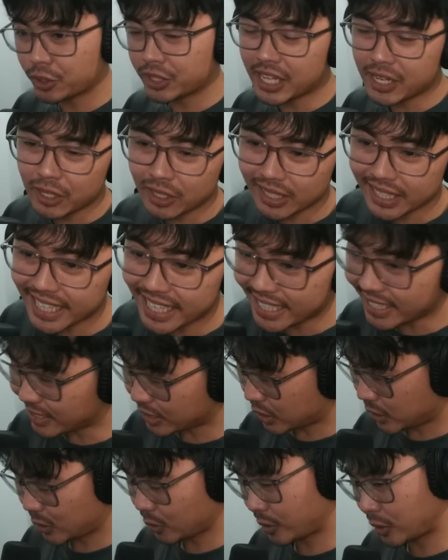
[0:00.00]
Then your leader
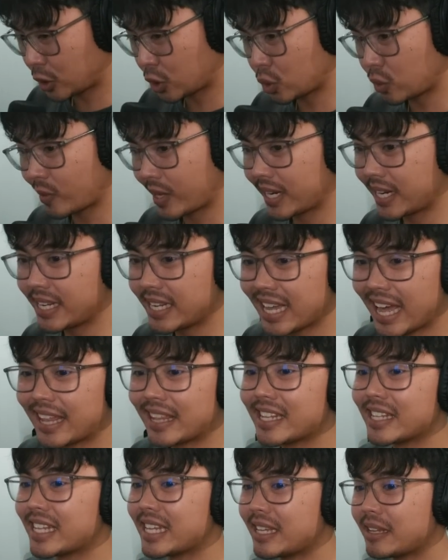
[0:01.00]
swings 20, and
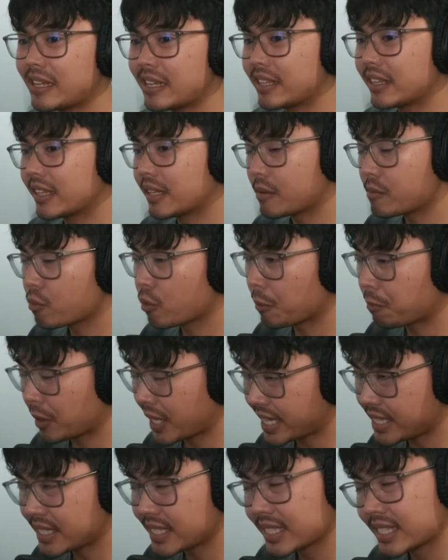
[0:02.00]
then he
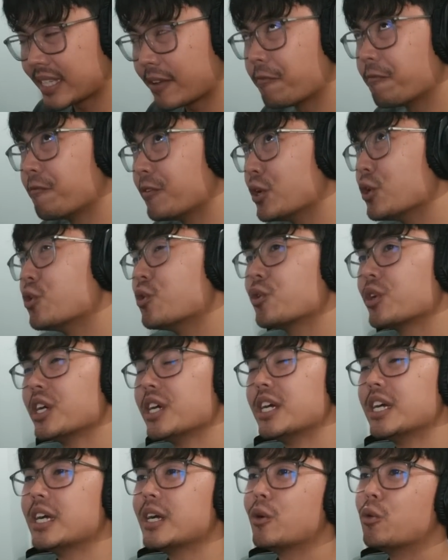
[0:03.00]
replaces the field
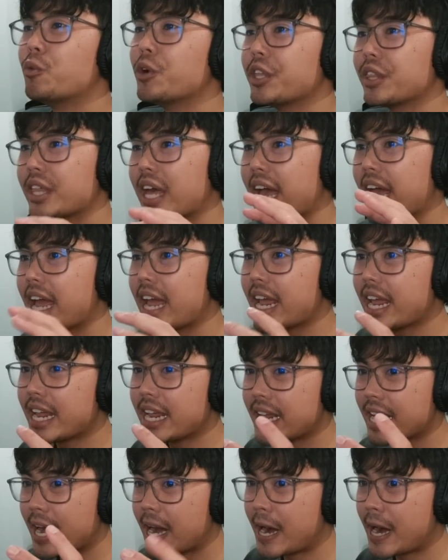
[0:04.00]
with a